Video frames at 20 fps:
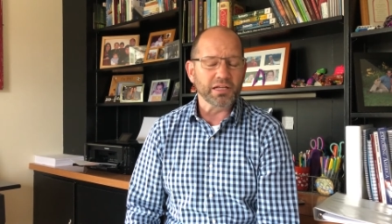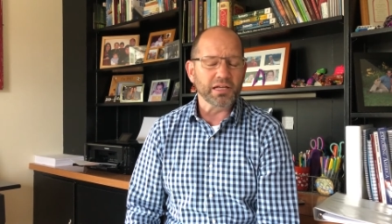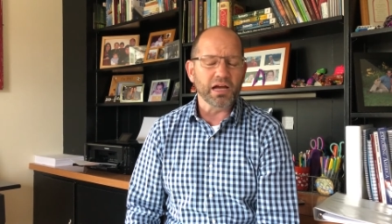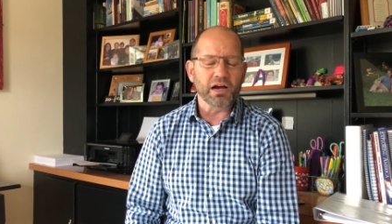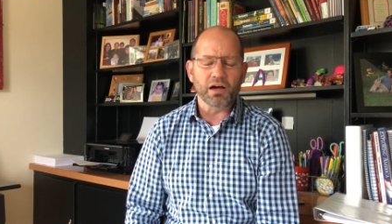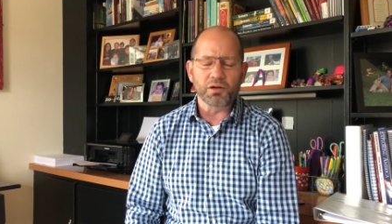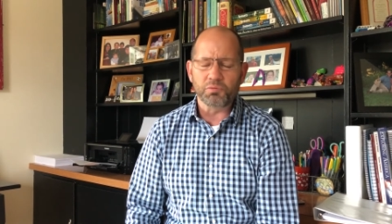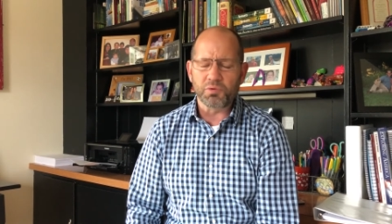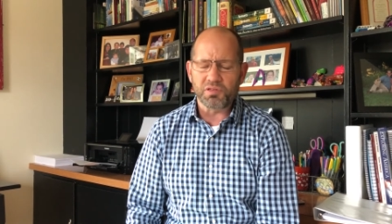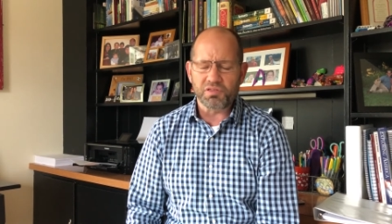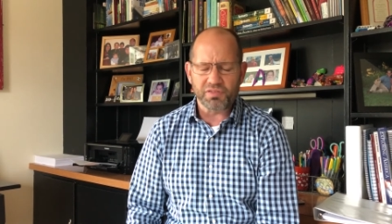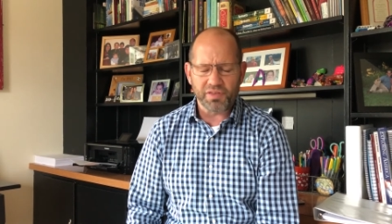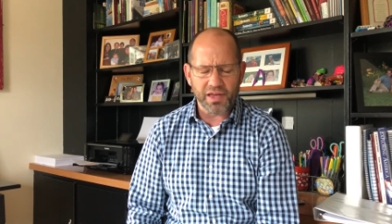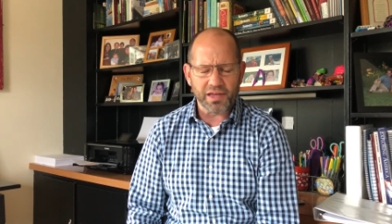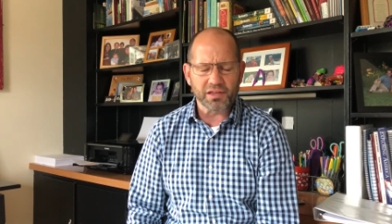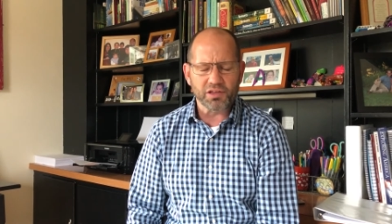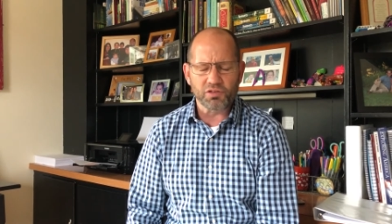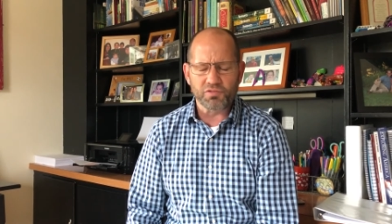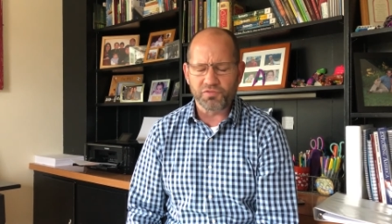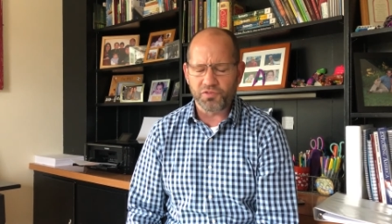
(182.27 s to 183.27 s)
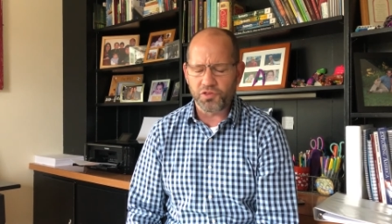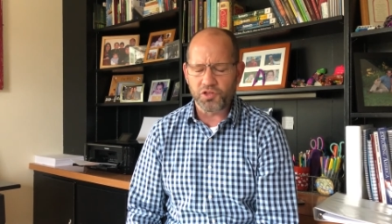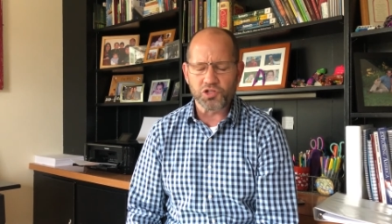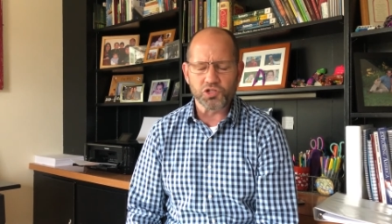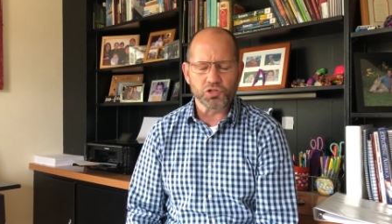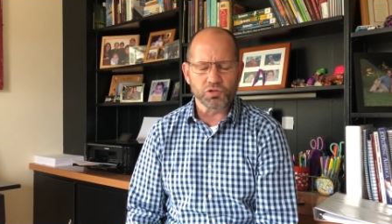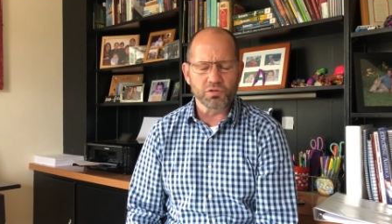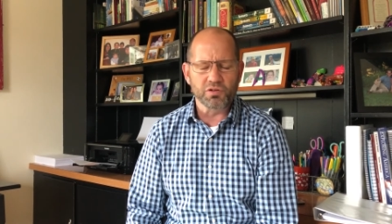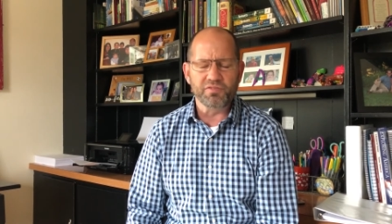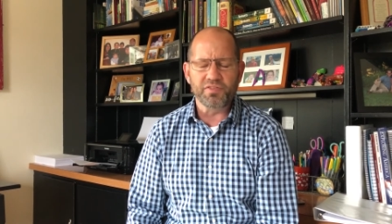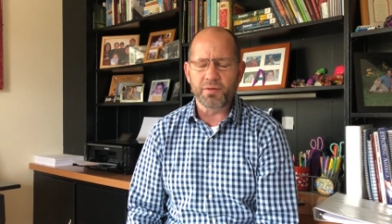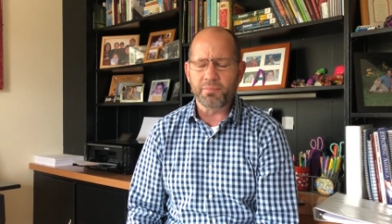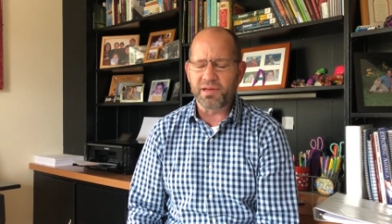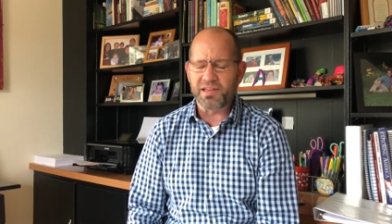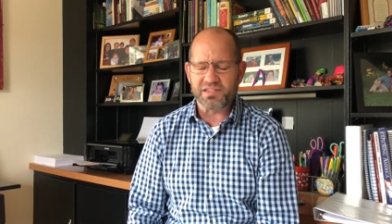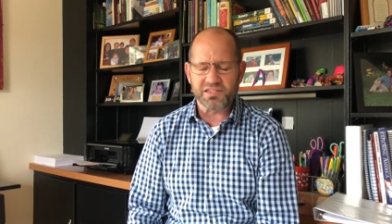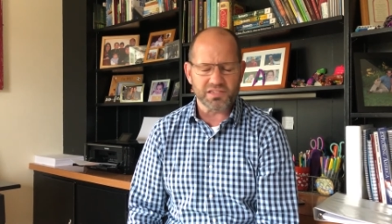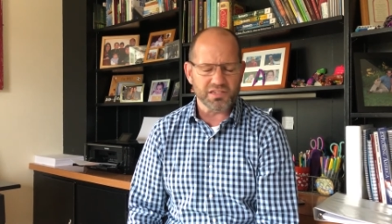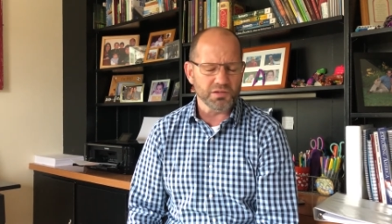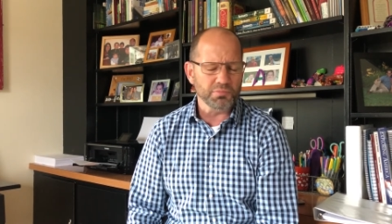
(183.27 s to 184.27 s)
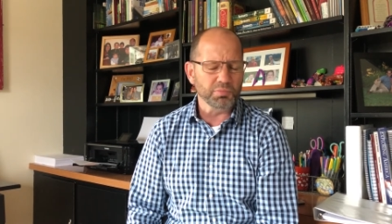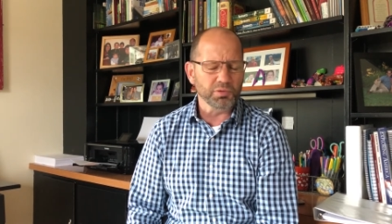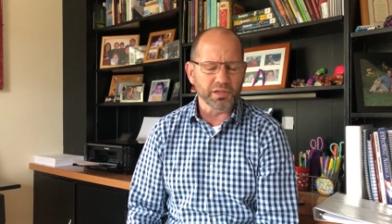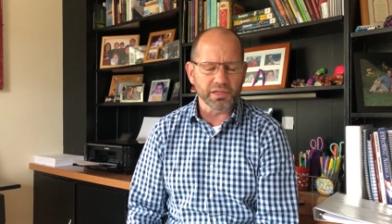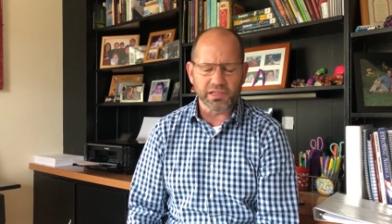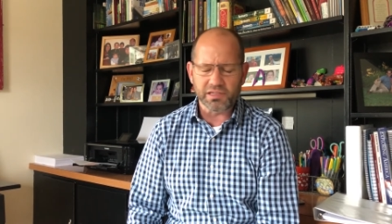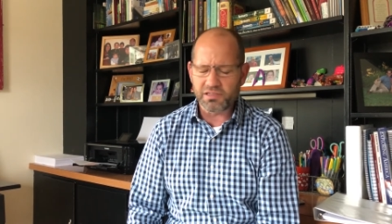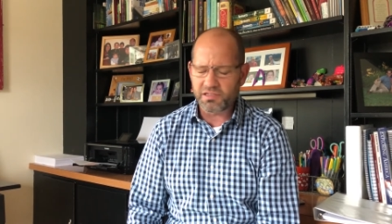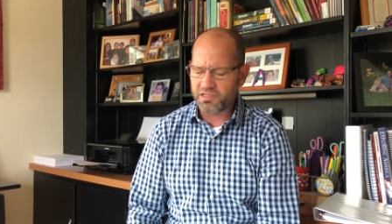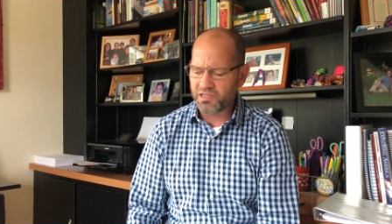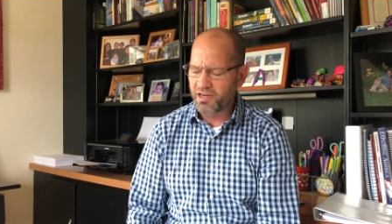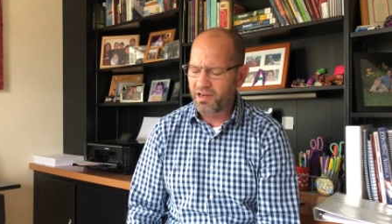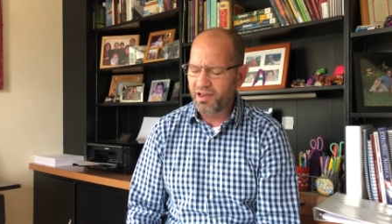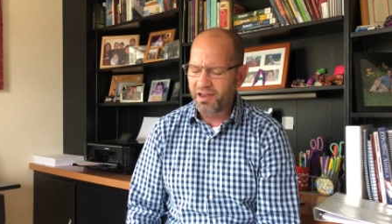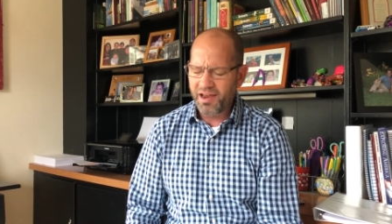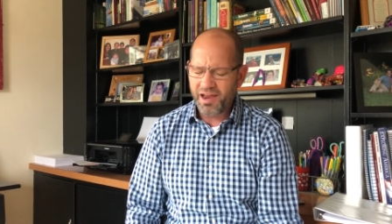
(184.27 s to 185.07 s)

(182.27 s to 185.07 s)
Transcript: God, we thank you for the two of them as siblings.